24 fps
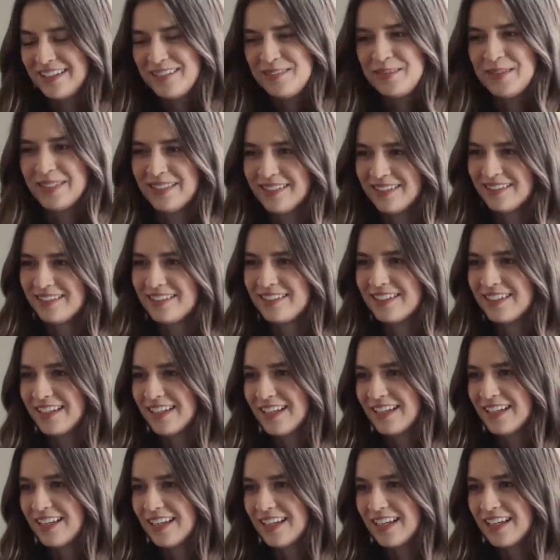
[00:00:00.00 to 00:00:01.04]
That, I mean, you know, it
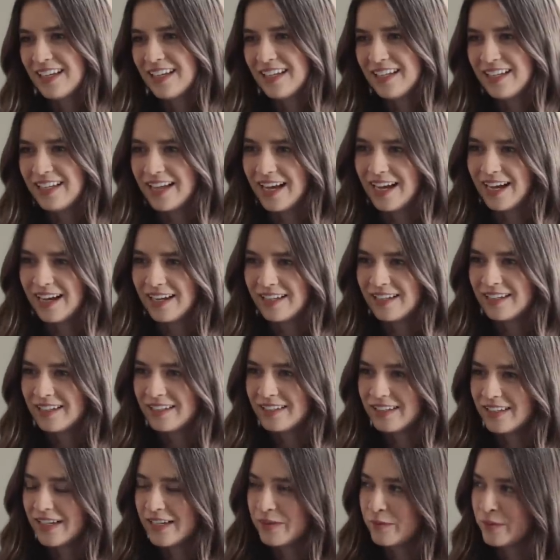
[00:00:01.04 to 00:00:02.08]
happens. Yeah.
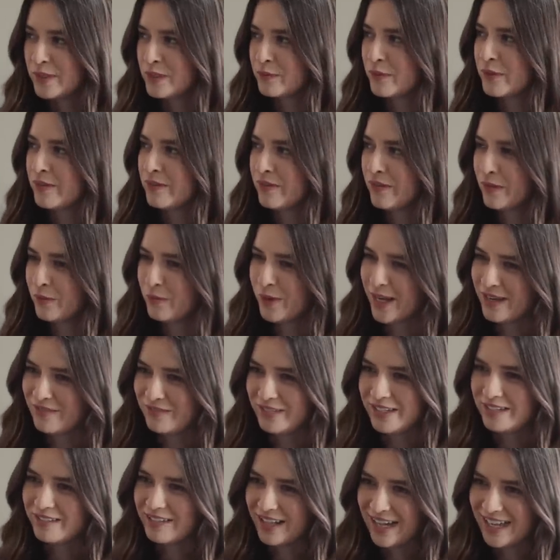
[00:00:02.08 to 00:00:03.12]
It was one of the
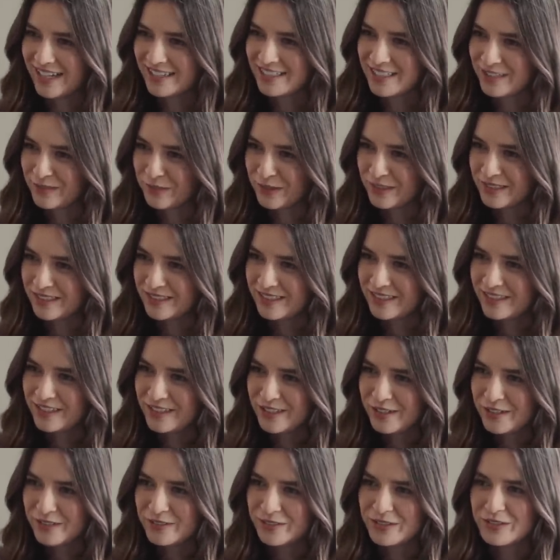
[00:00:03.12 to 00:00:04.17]
wavy glass ones
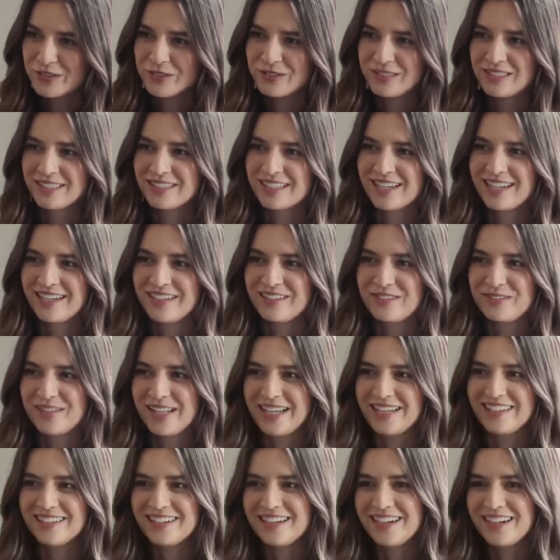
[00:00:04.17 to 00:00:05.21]
too, so it was kind of
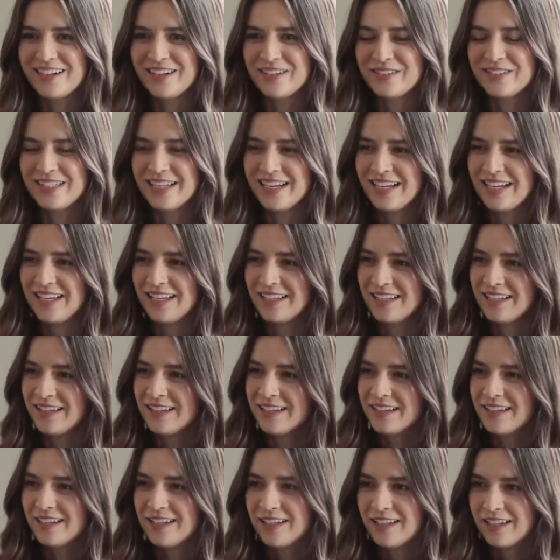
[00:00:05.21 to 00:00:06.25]
like, oh, oh
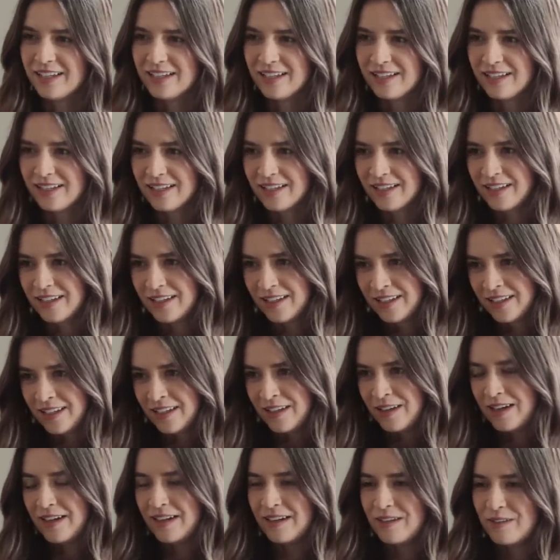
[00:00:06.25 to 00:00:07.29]
dang. Yeah.
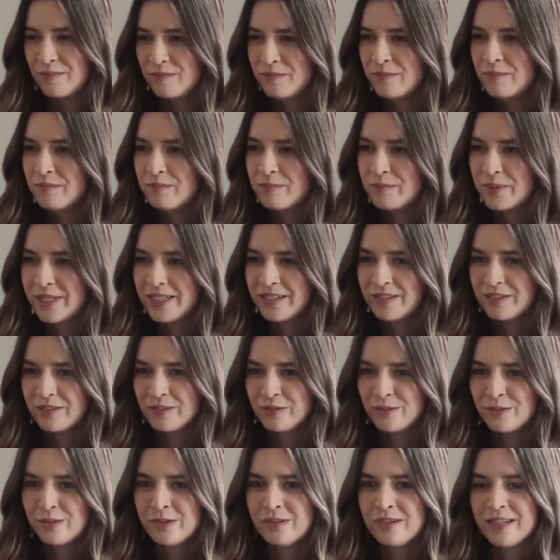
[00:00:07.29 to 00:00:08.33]
Um, but you
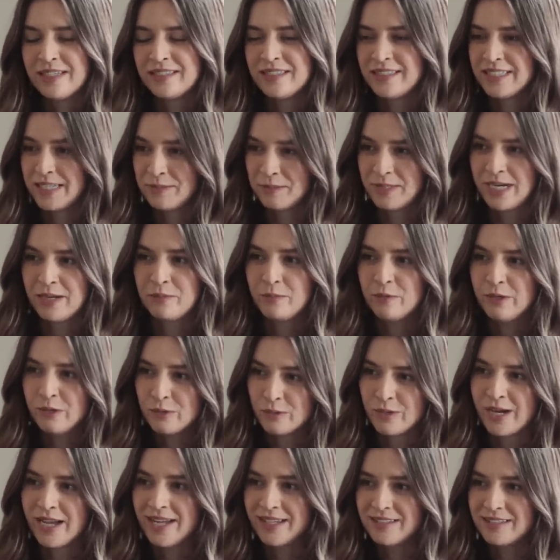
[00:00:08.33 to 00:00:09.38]
know, at the same time we
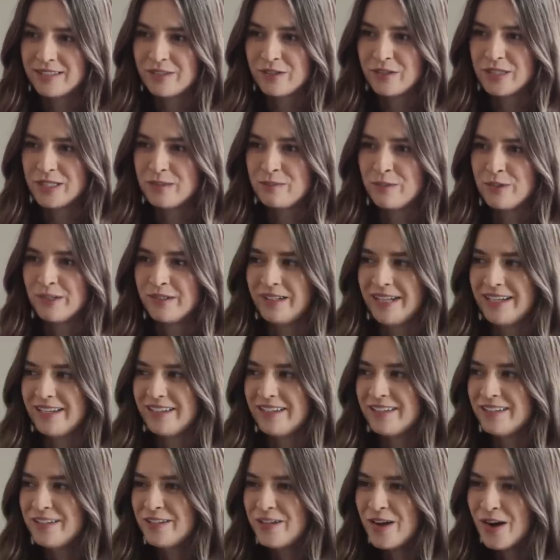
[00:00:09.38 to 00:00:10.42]
rent, so it's more
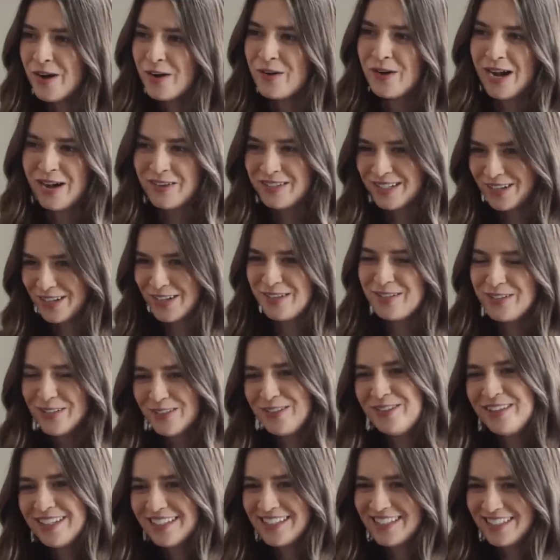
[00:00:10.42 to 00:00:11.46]
like, no, how dare you
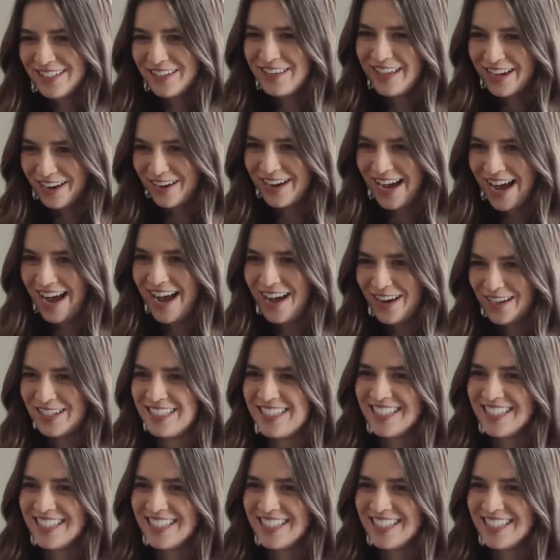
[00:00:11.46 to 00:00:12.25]
do this to their house?